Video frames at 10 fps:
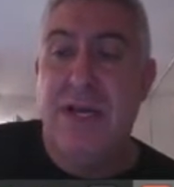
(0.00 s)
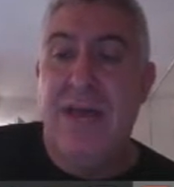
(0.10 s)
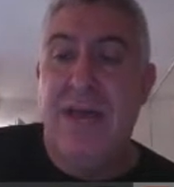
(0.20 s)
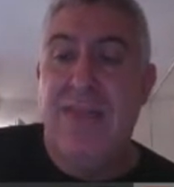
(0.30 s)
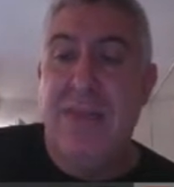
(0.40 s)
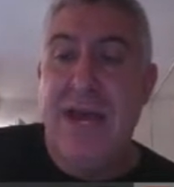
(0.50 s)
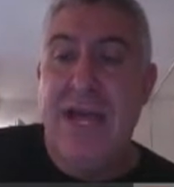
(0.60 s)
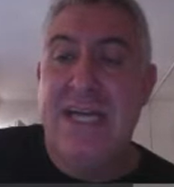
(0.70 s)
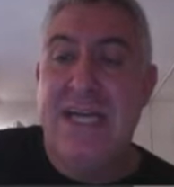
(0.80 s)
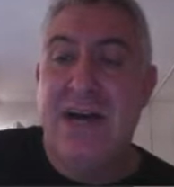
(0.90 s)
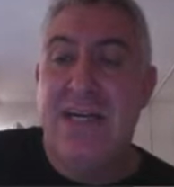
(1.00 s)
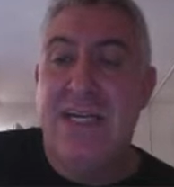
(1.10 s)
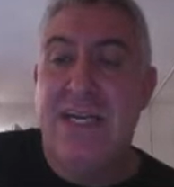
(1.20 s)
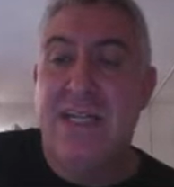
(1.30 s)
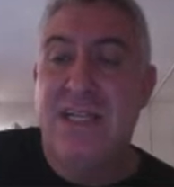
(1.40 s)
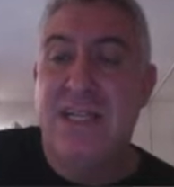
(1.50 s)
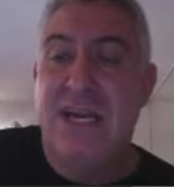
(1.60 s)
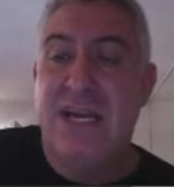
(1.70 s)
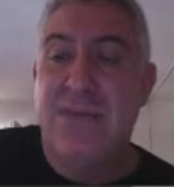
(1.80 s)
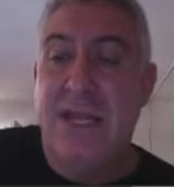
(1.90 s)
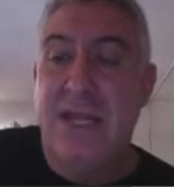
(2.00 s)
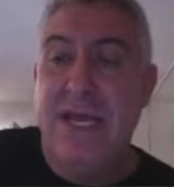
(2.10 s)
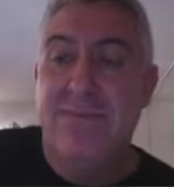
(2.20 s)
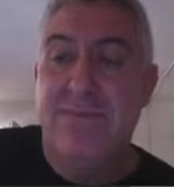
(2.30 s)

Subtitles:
and then back down an inclined plane.